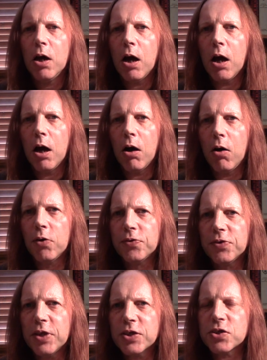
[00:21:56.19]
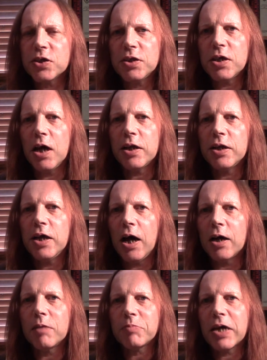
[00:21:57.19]
on this, and
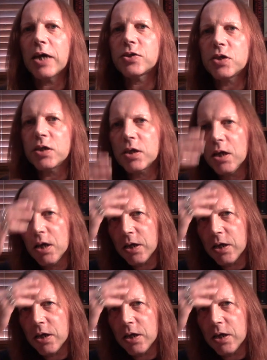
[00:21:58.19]
I'm guessing